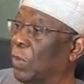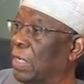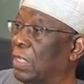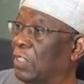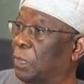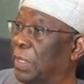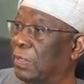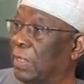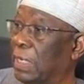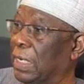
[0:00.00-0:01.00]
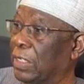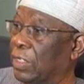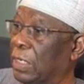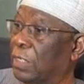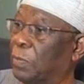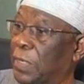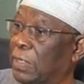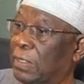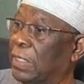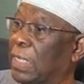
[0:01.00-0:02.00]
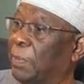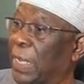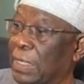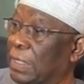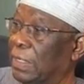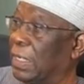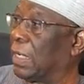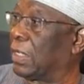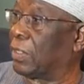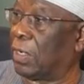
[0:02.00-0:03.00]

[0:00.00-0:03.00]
when he speaks English, he speaks Japanese English,